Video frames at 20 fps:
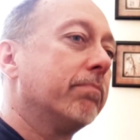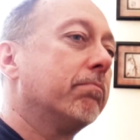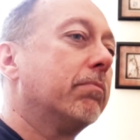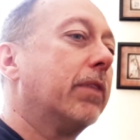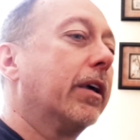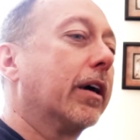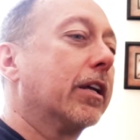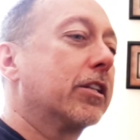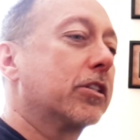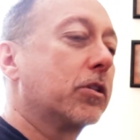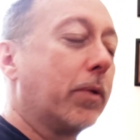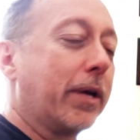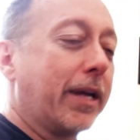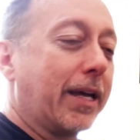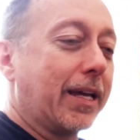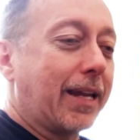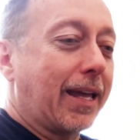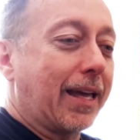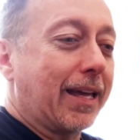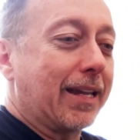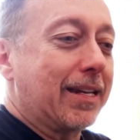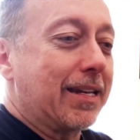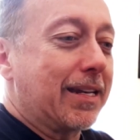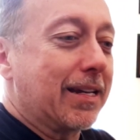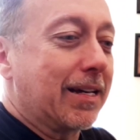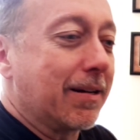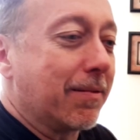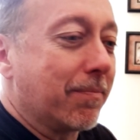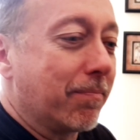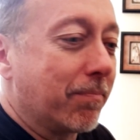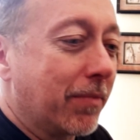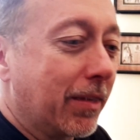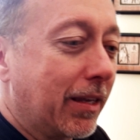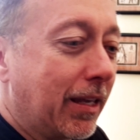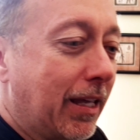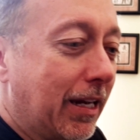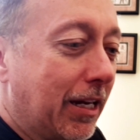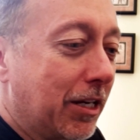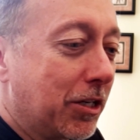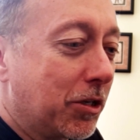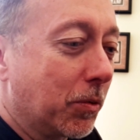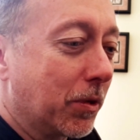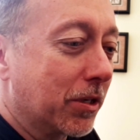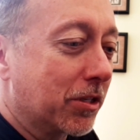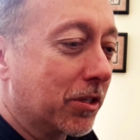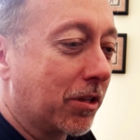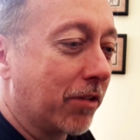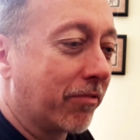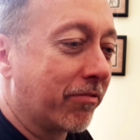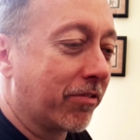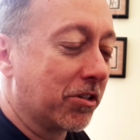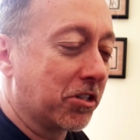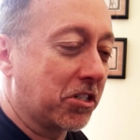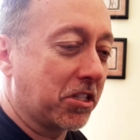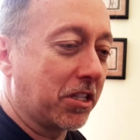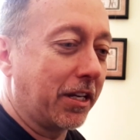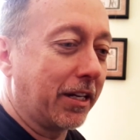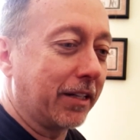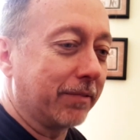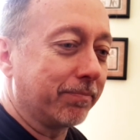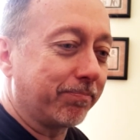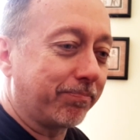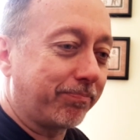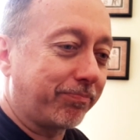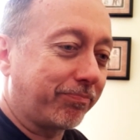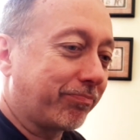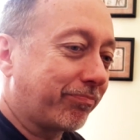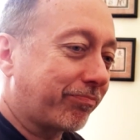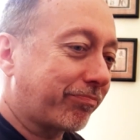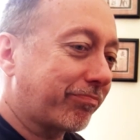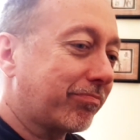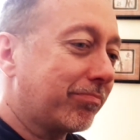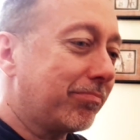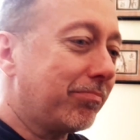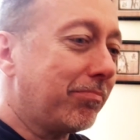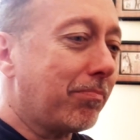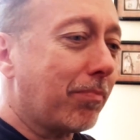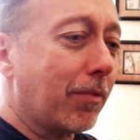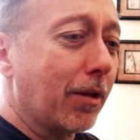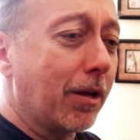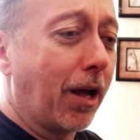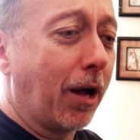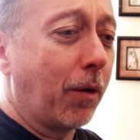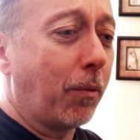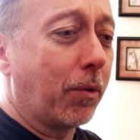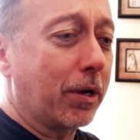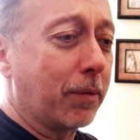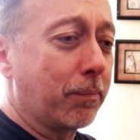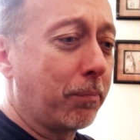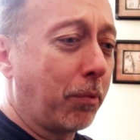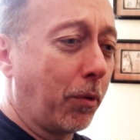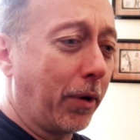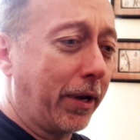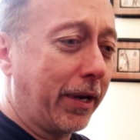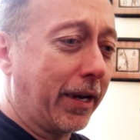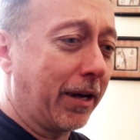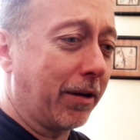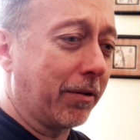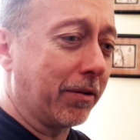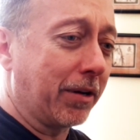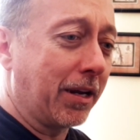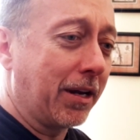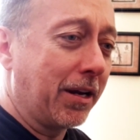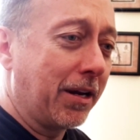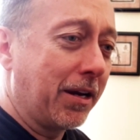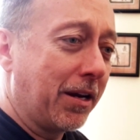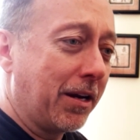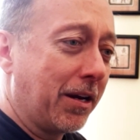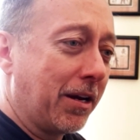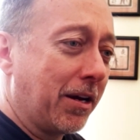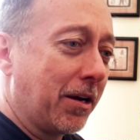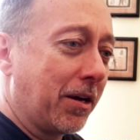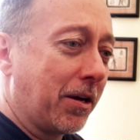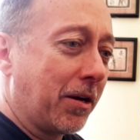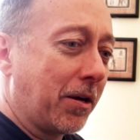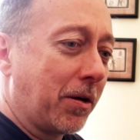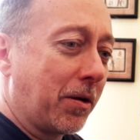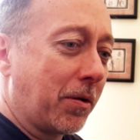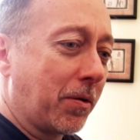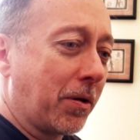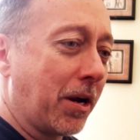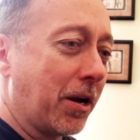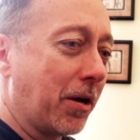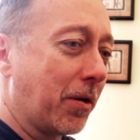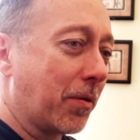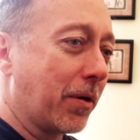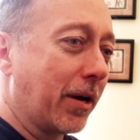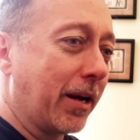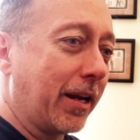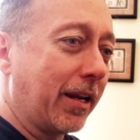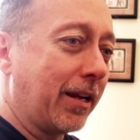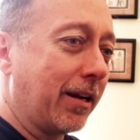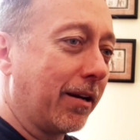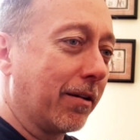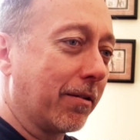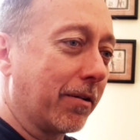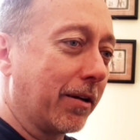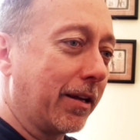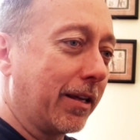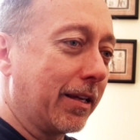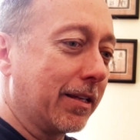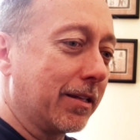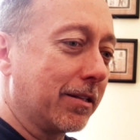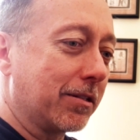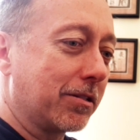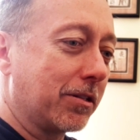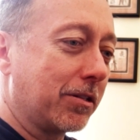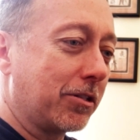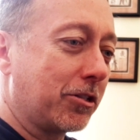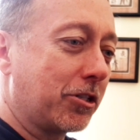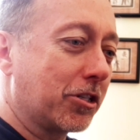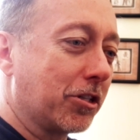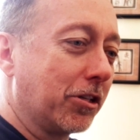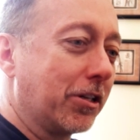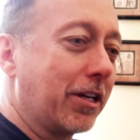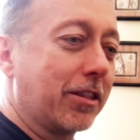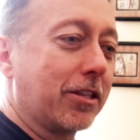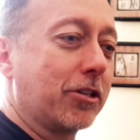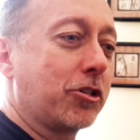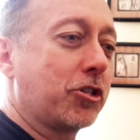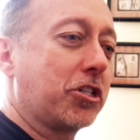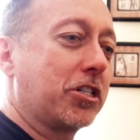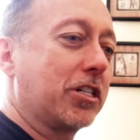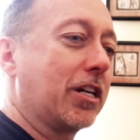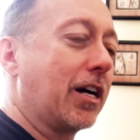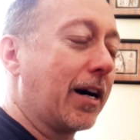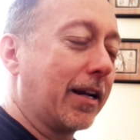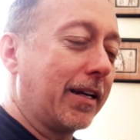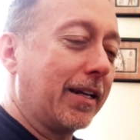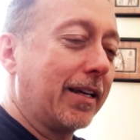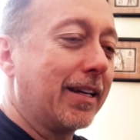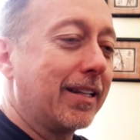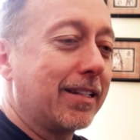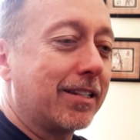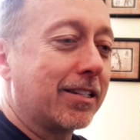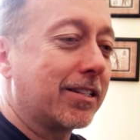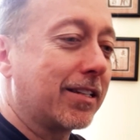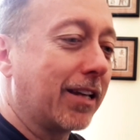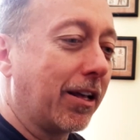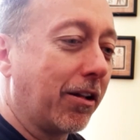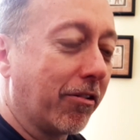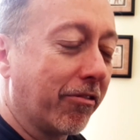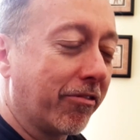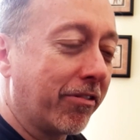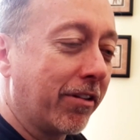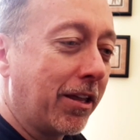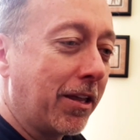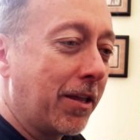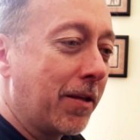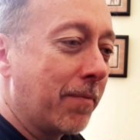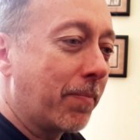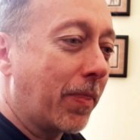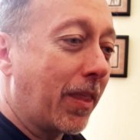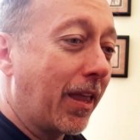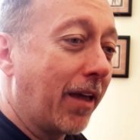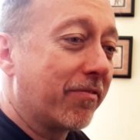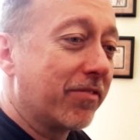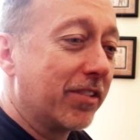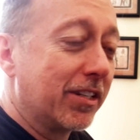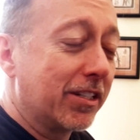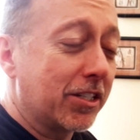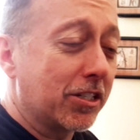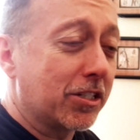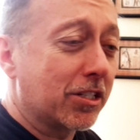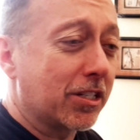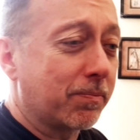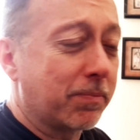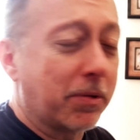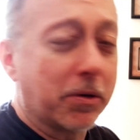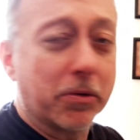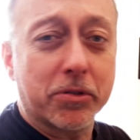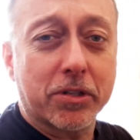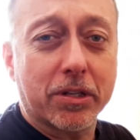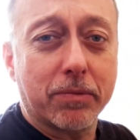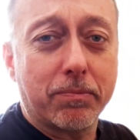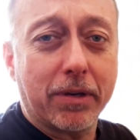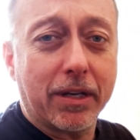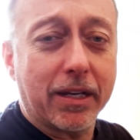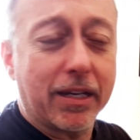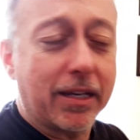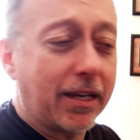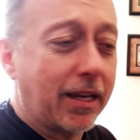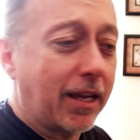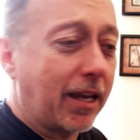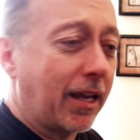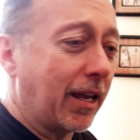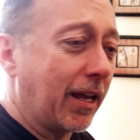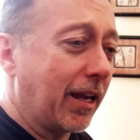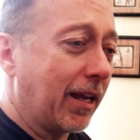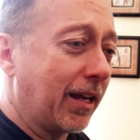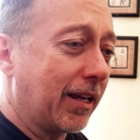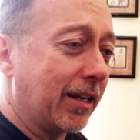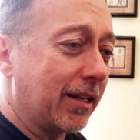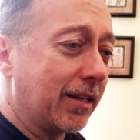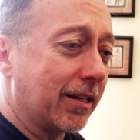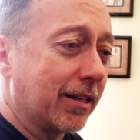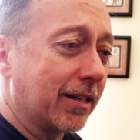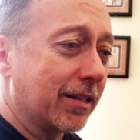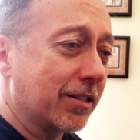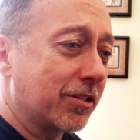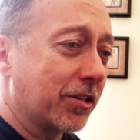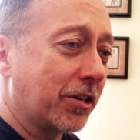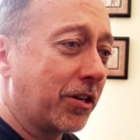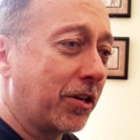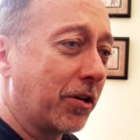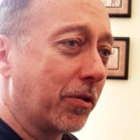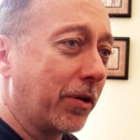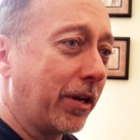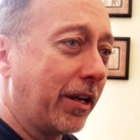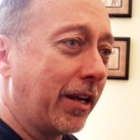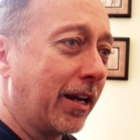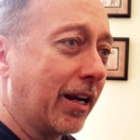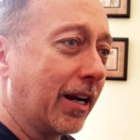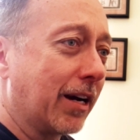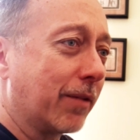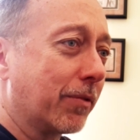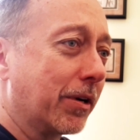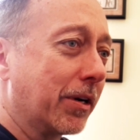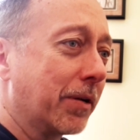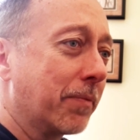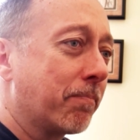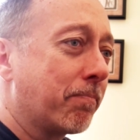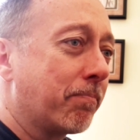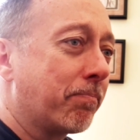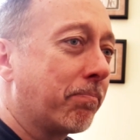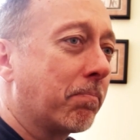But let's go ahead and get into it. So the first thing I want to point out right here is just look at the shot itself. If this is supposed to be a security camera,